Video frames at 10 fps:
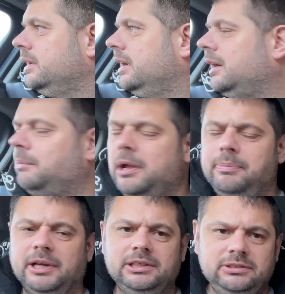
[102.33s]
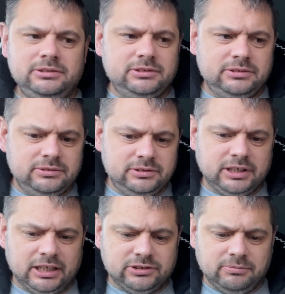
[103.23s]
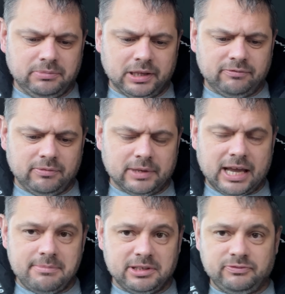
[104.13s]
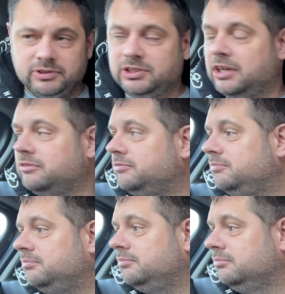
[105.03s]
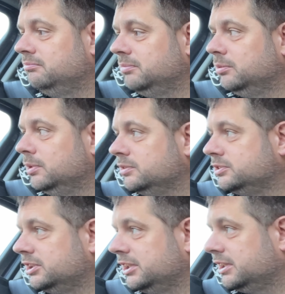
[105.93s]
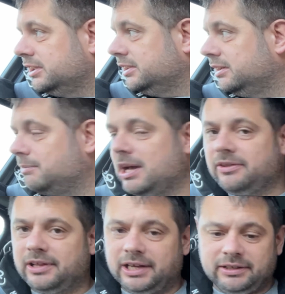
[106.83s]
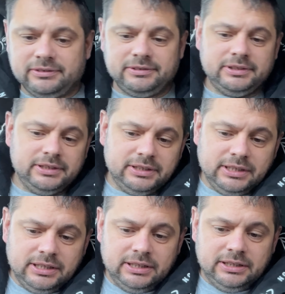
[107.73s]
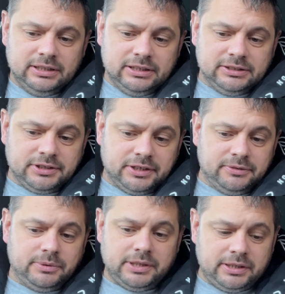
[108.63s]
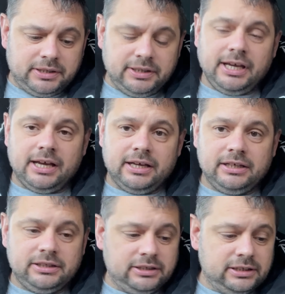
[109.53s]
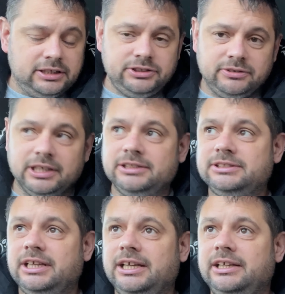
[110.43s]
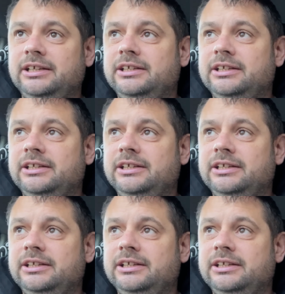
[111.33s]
and I'm hoping to get something from the chemist for Soph but we'll see about that so uh, yeah at least you'll get to say